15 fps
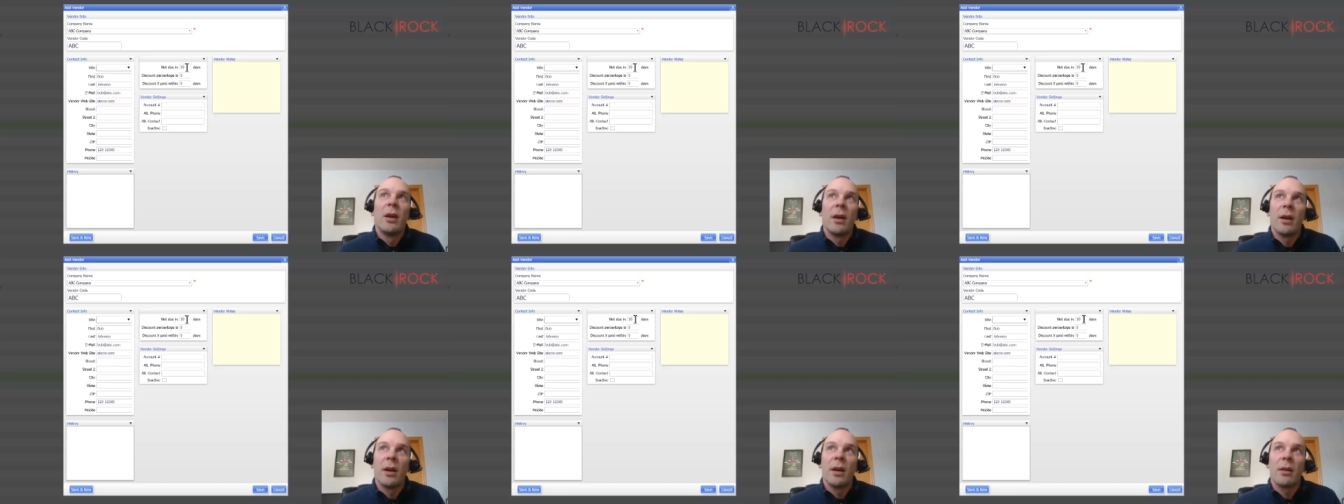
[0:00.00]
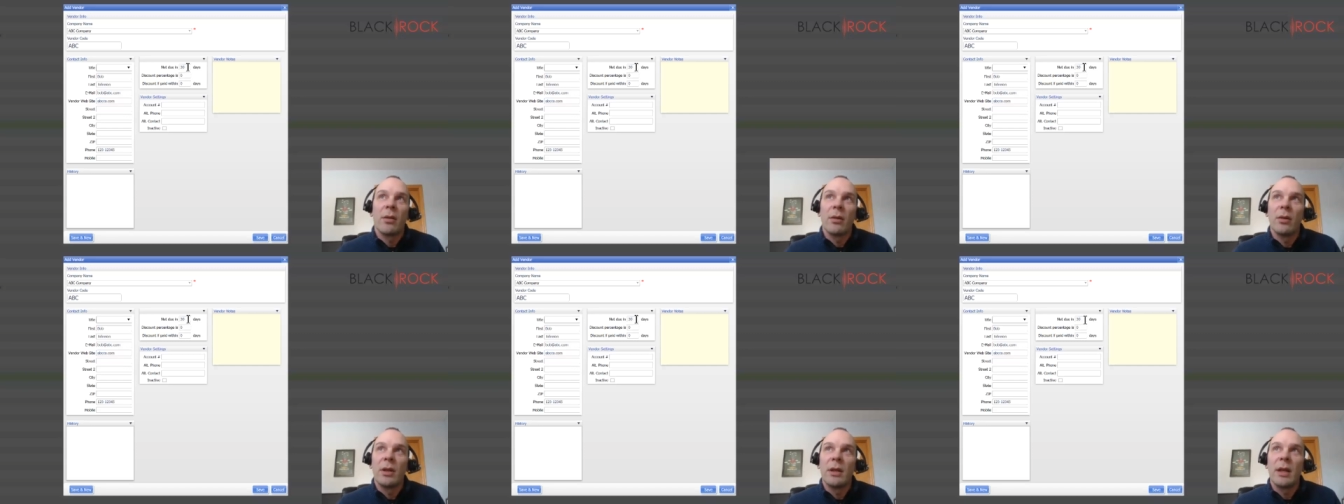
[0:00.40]
uh,
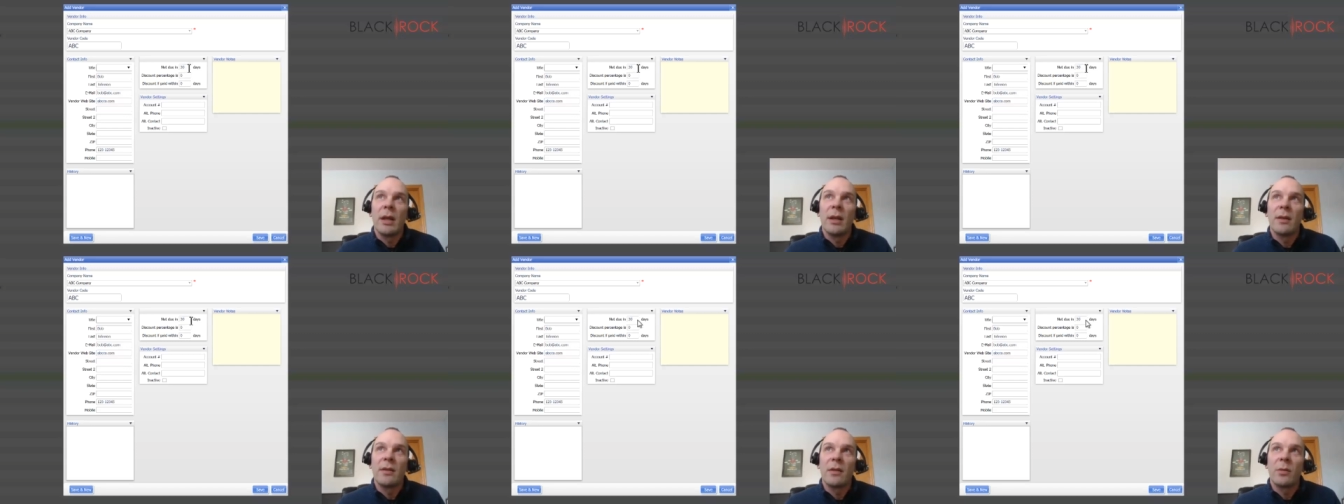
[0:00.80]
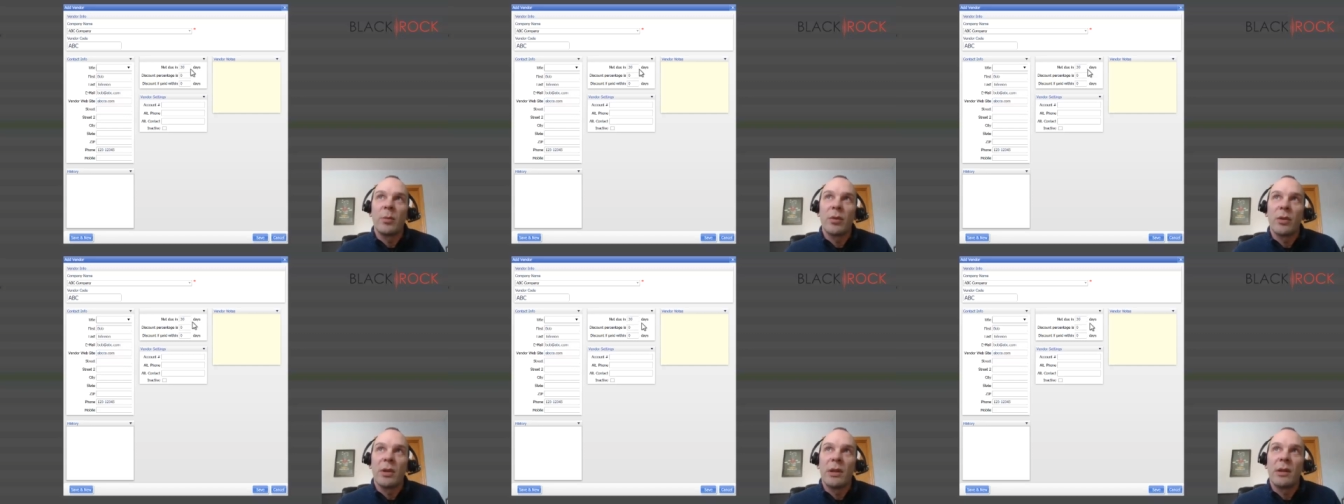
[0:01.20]
30 days is
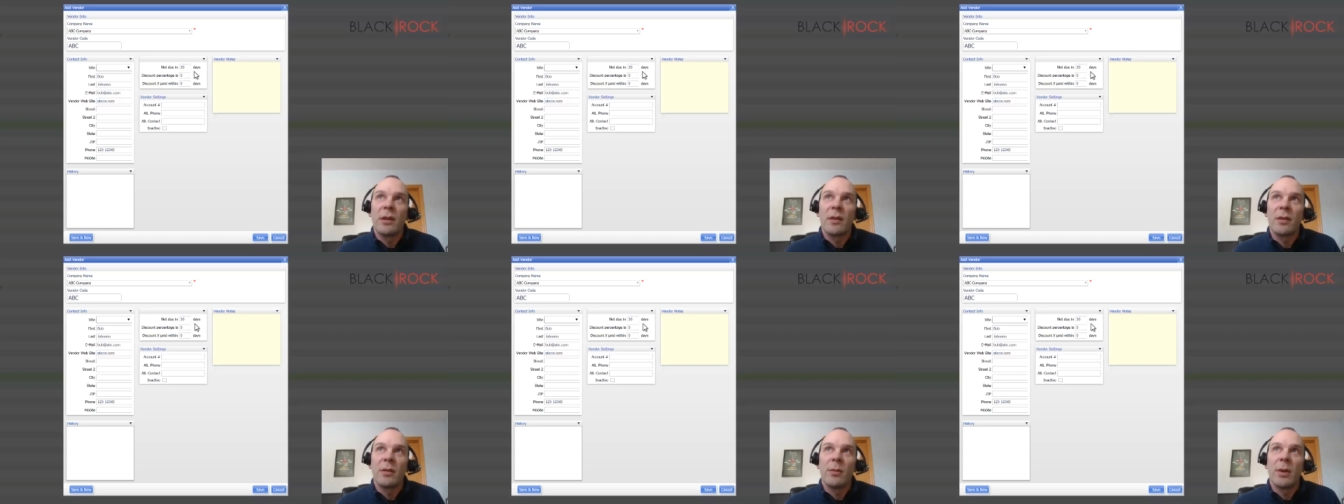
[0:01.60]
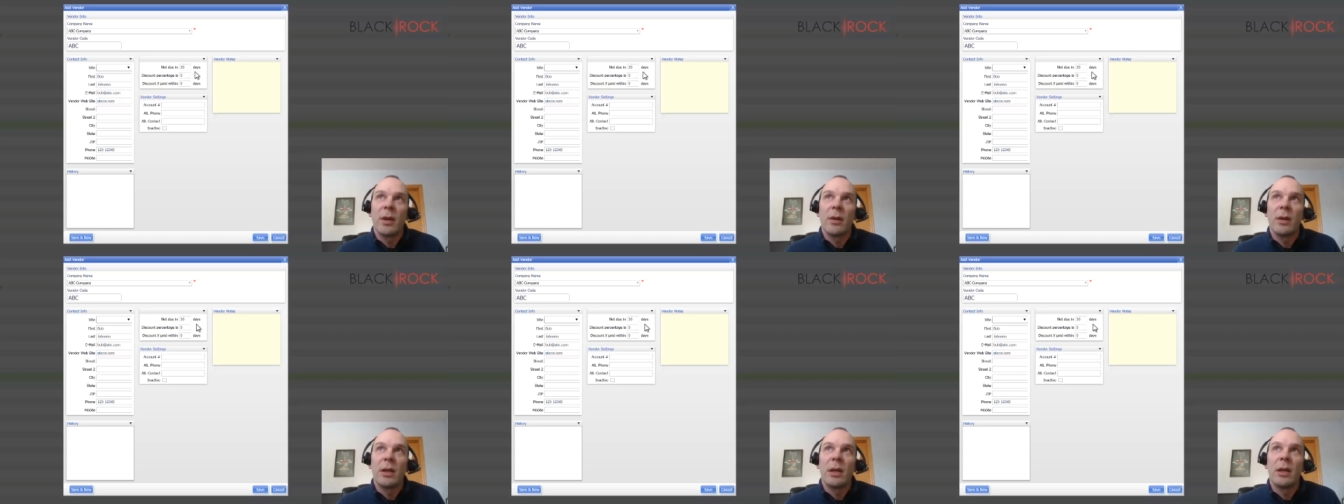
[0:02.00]
pretty
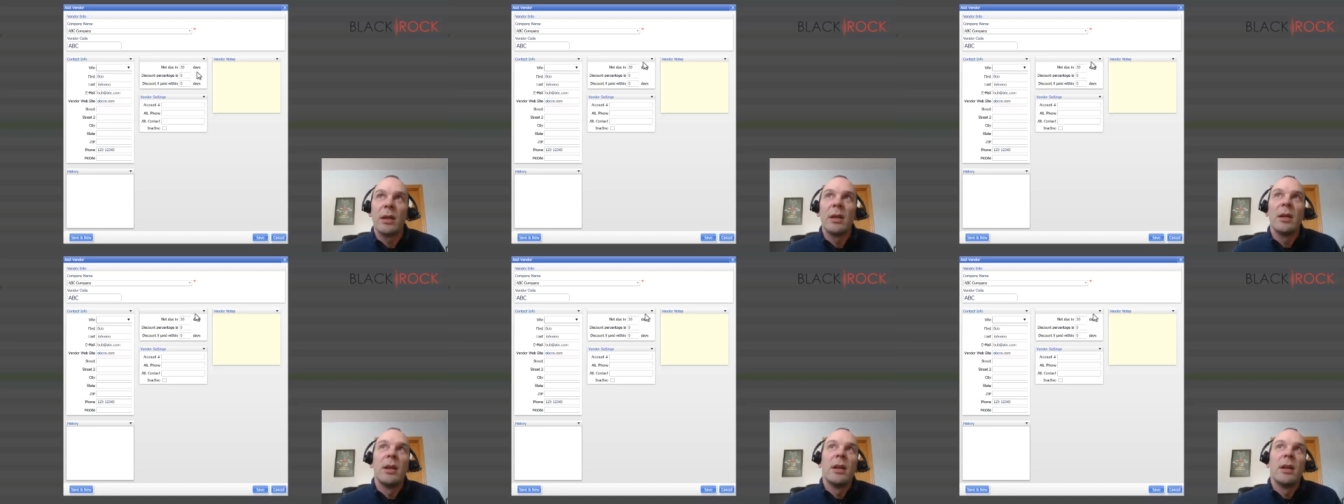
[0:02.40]
customary.